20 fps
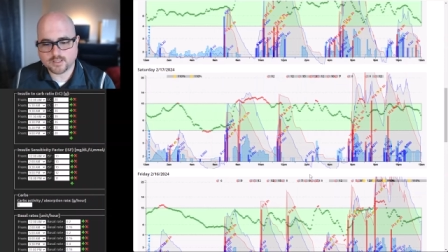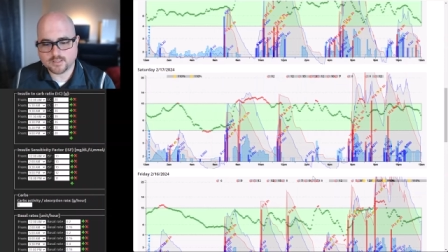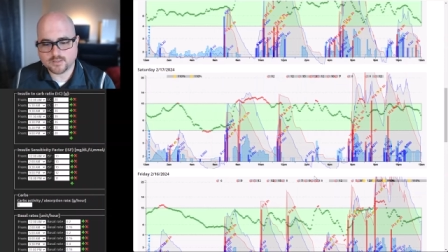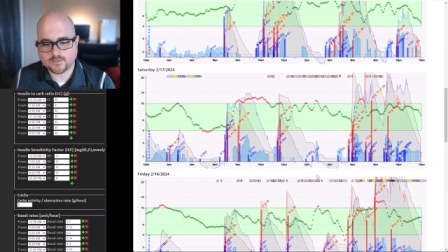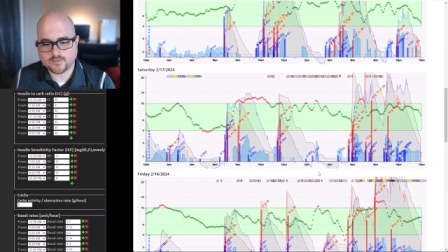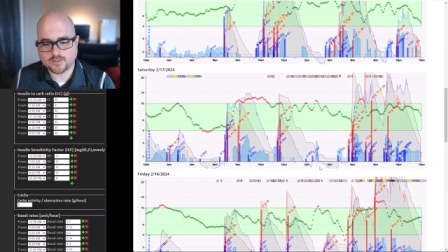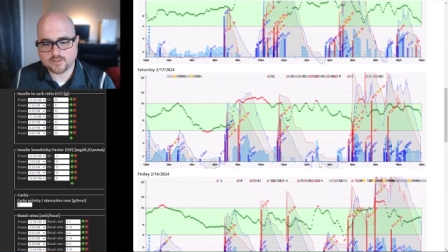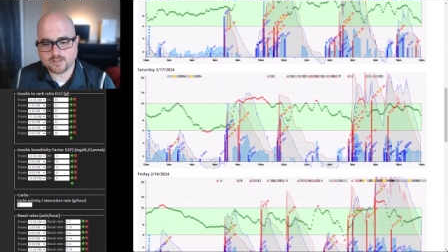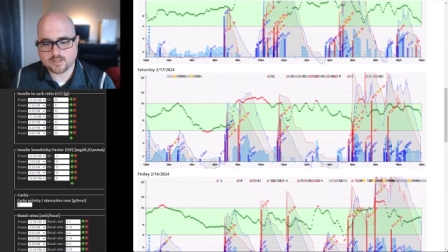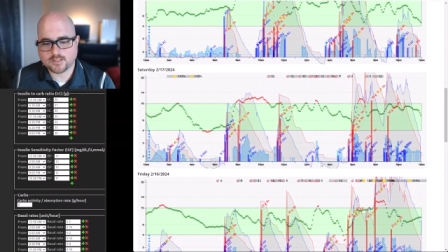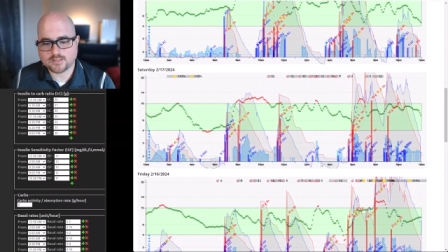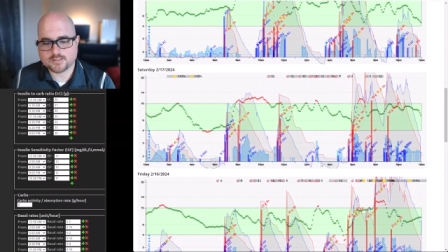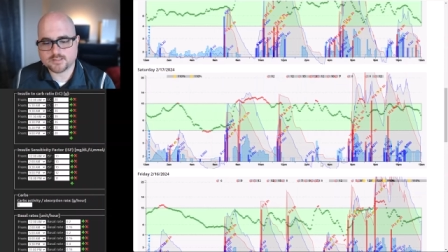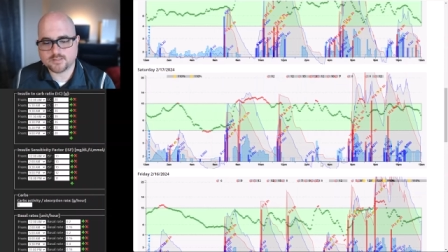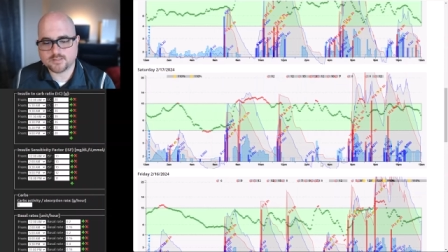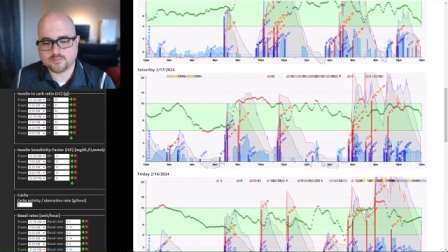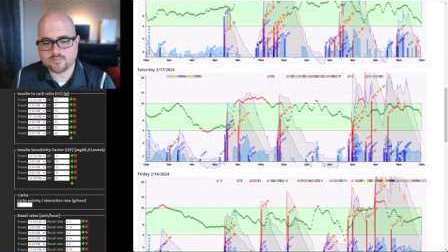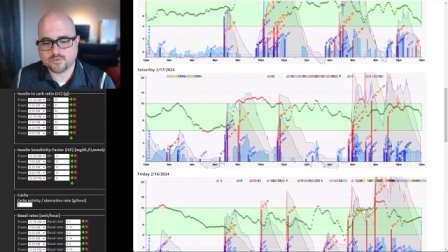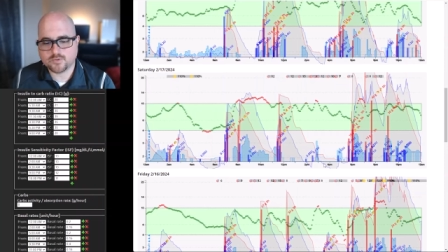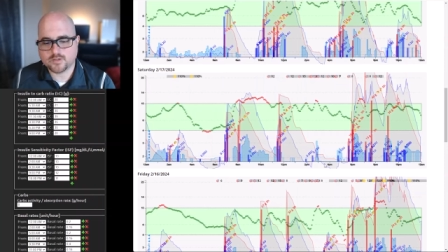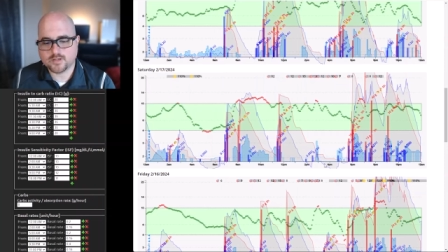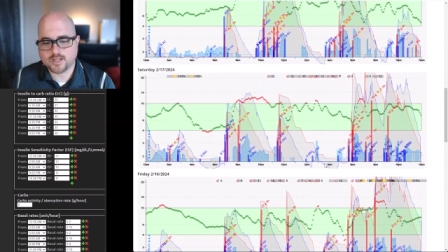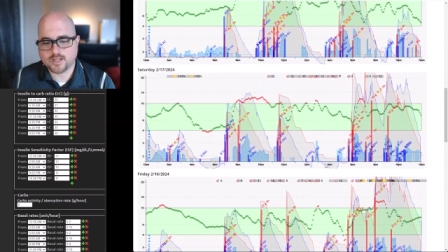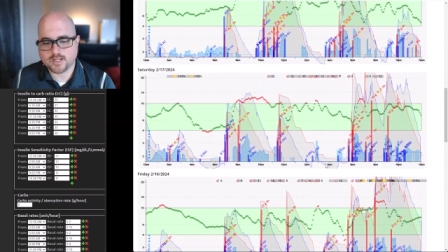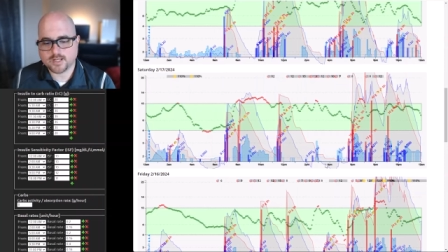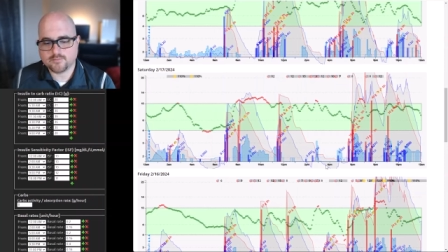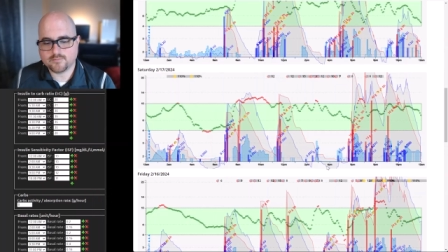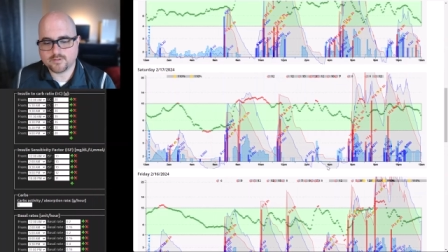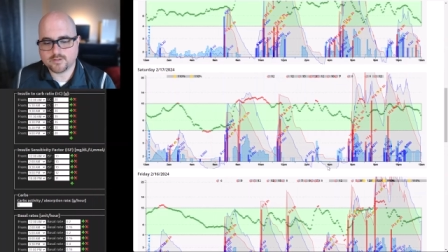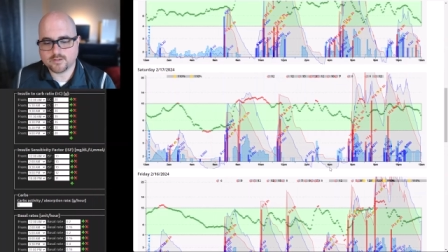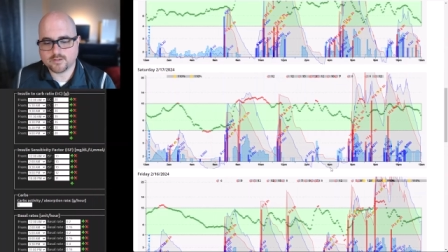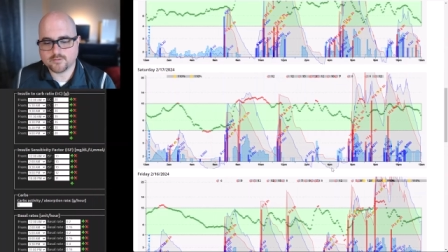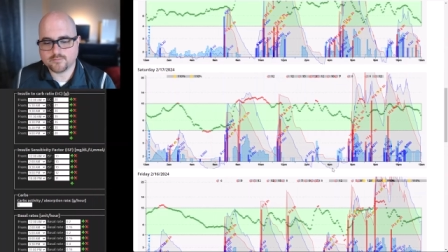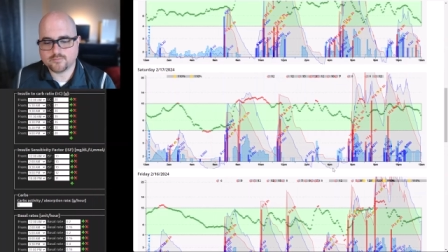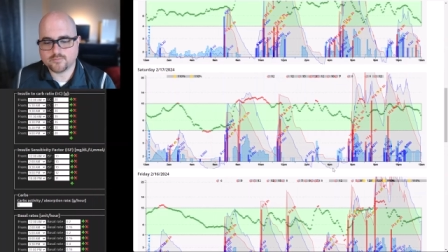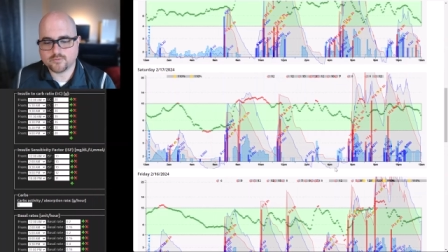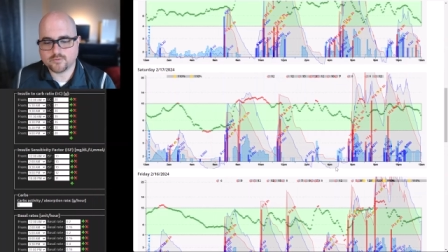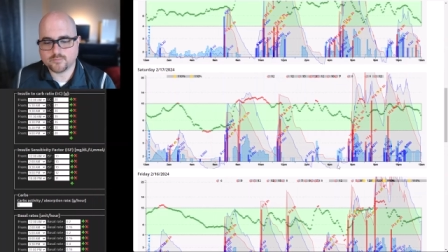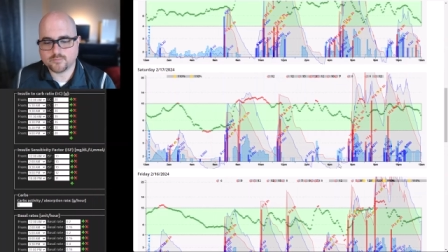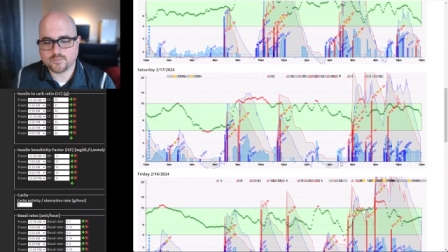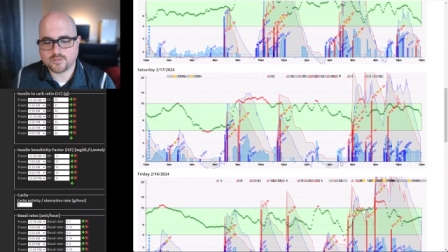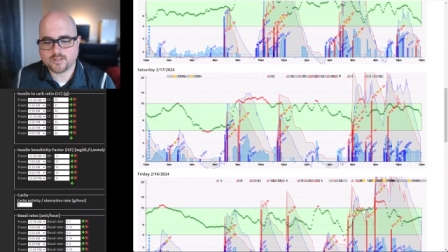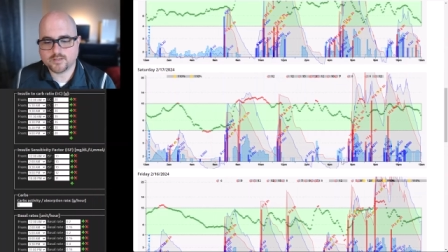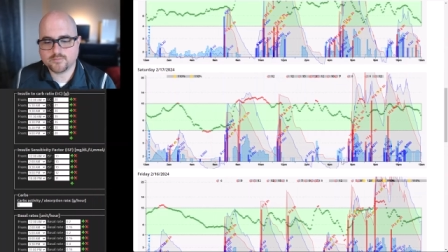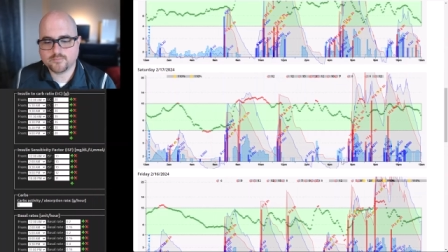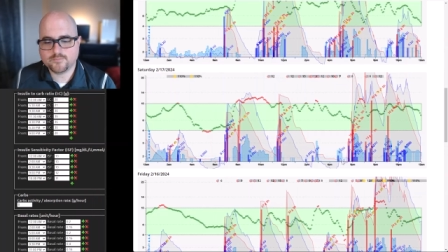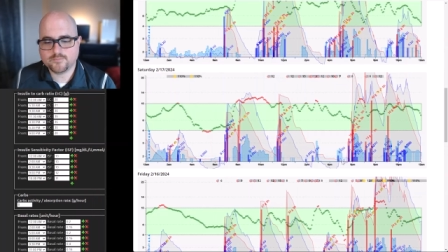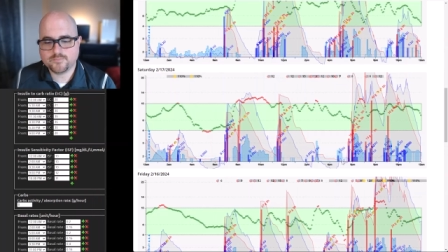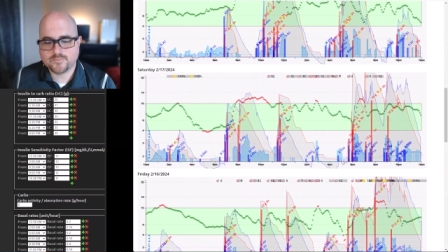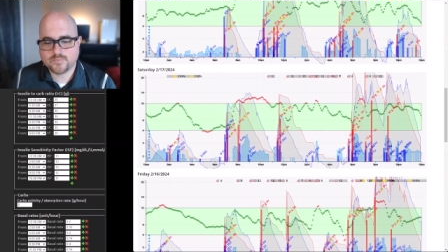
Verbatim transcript: you can kind of see more negative here at 4 p.m.